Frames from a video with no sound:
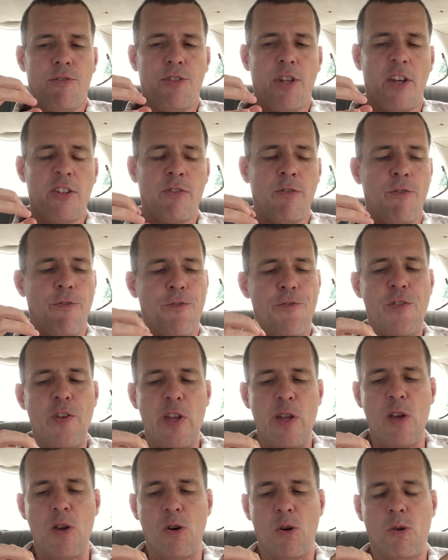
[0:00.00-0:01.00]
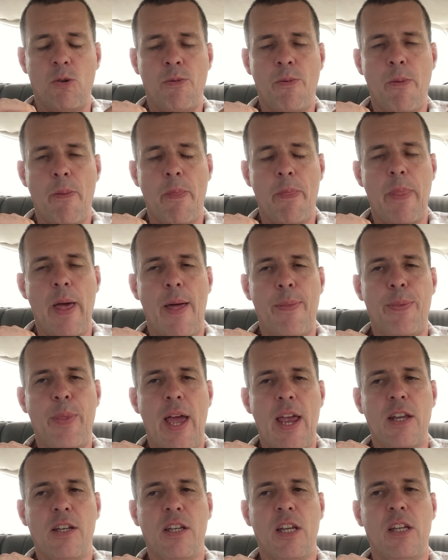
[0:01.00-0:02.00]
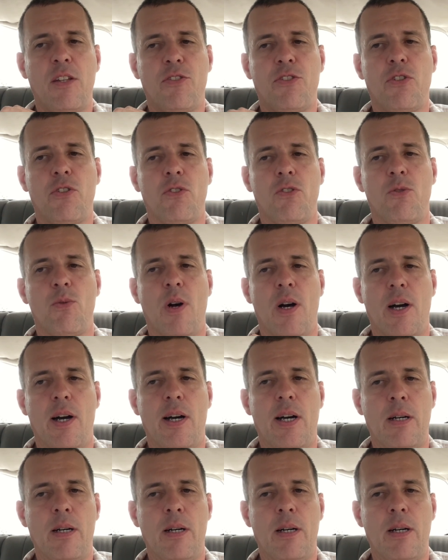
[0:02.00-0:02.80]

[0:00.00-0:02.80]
doesn't feel that they need to